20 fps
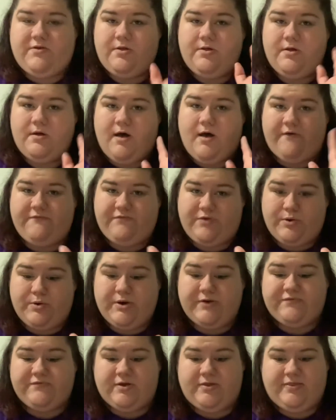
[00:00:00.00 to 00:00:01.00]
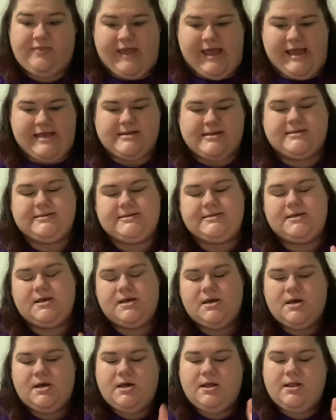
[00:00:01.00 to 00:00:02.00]
a few different things.
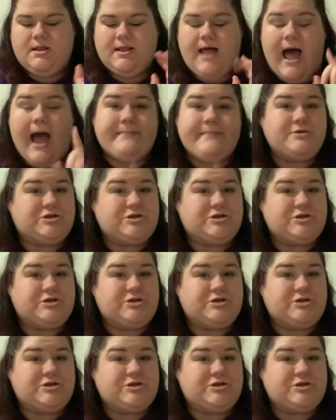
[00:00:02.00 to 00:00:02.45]
I'm